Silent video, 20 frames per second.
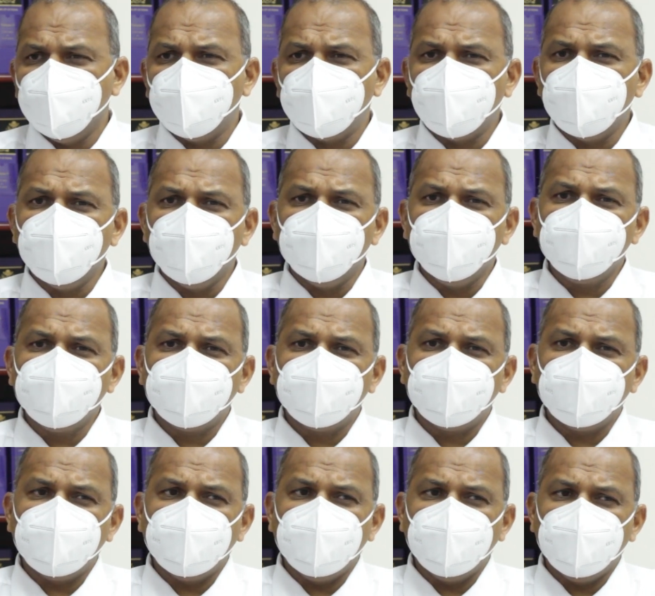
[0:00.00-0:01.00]
improve.
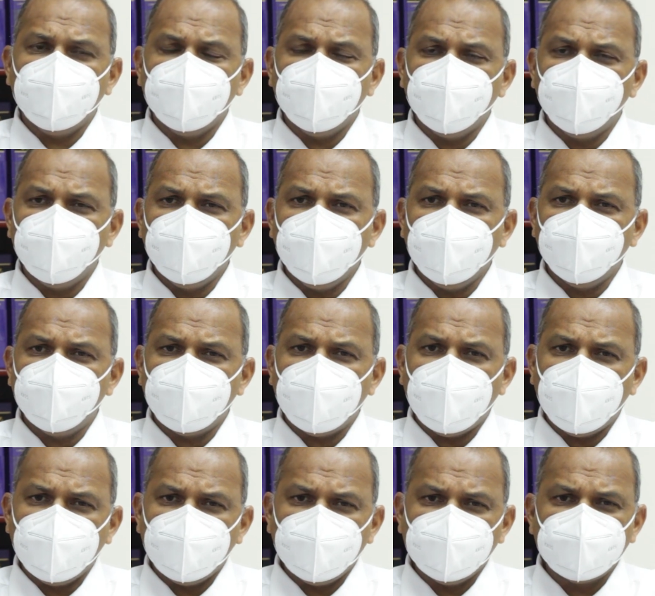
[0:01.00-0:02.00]
And we have
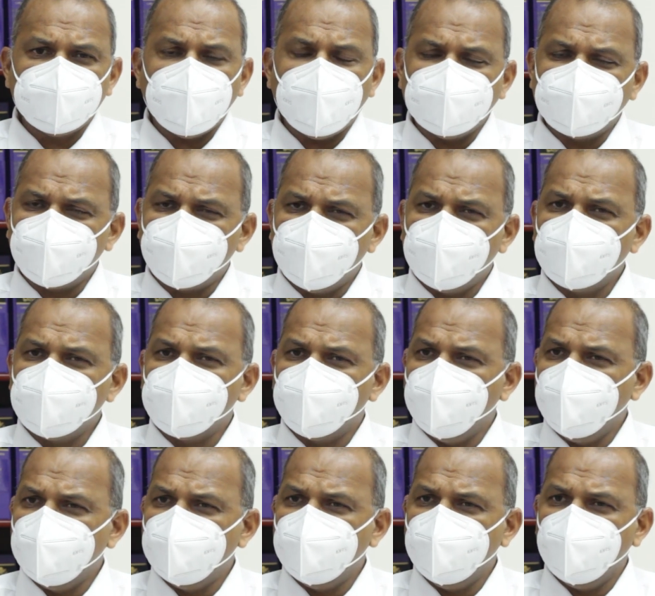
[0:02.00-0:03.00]
had a task force
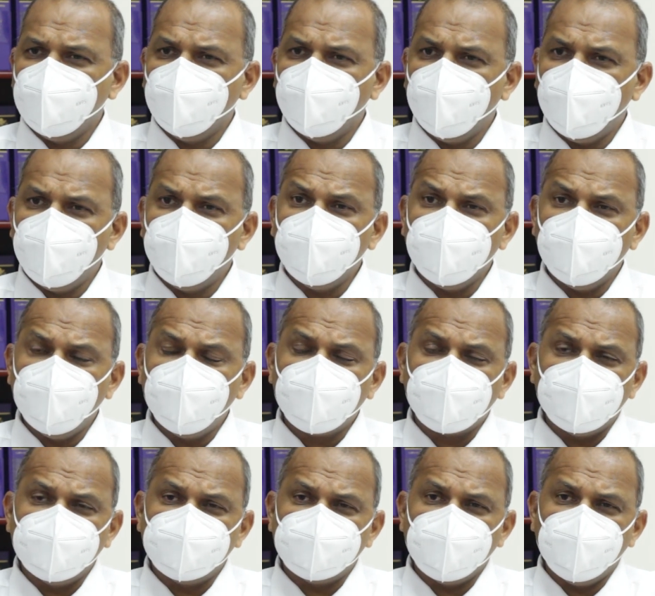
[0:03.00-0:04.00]
meeting where we
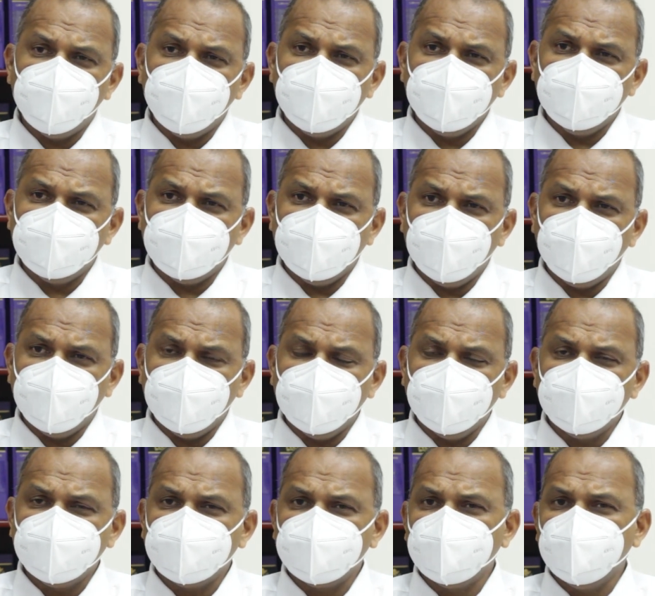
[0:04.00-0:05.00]
look at some of these
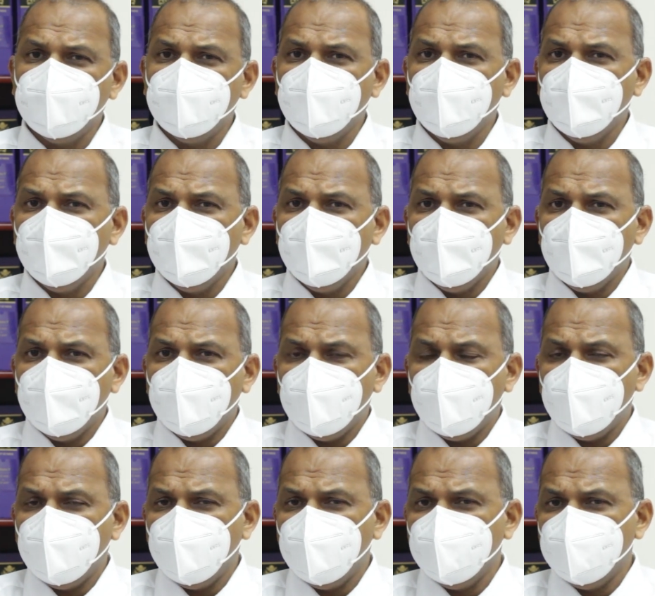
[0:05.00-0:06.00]
areas.
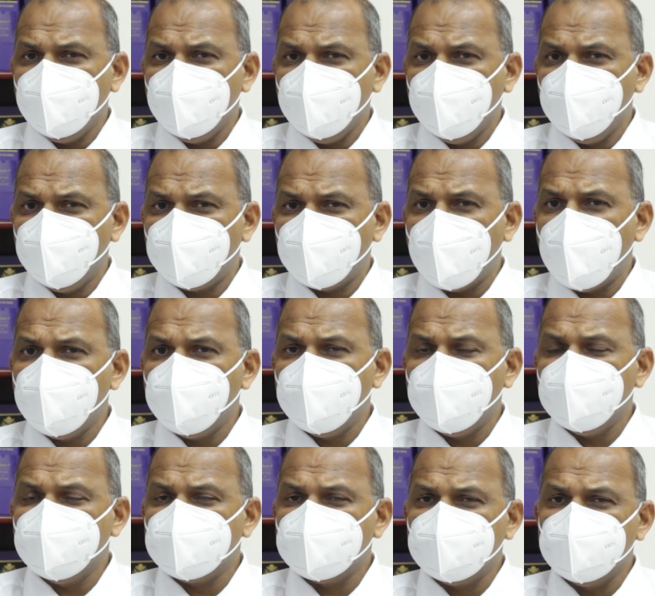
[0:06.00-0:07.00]
And the Prime
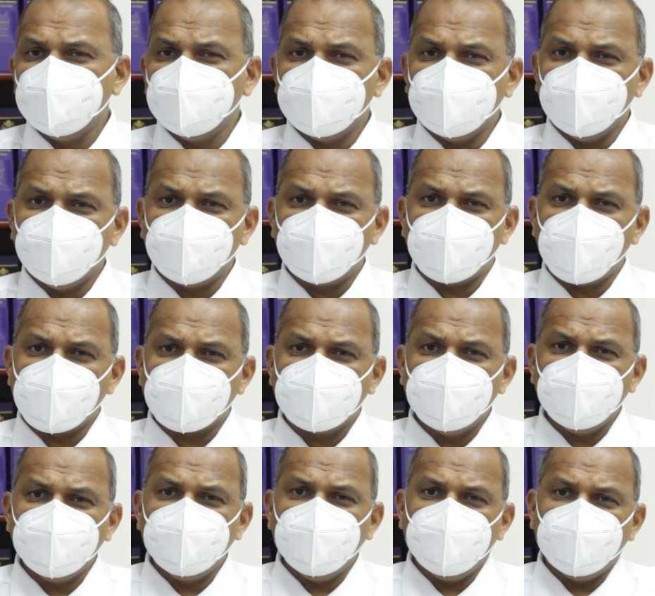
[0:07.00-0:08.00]
Minister has
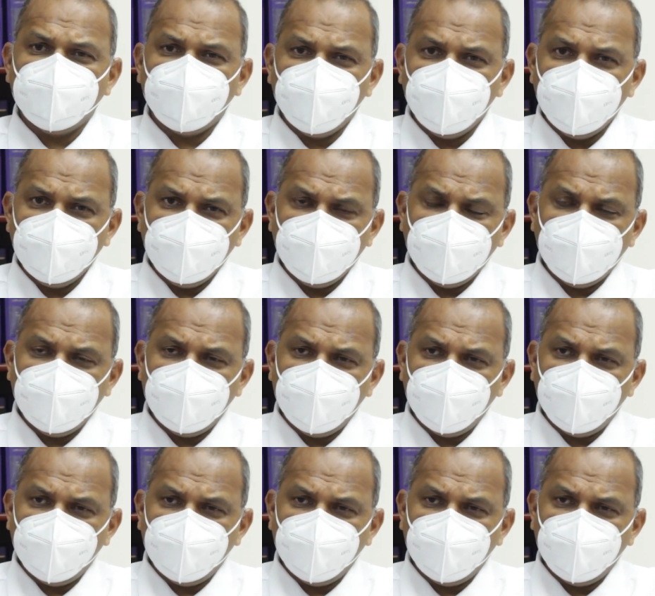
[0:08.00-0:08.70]
instructed that we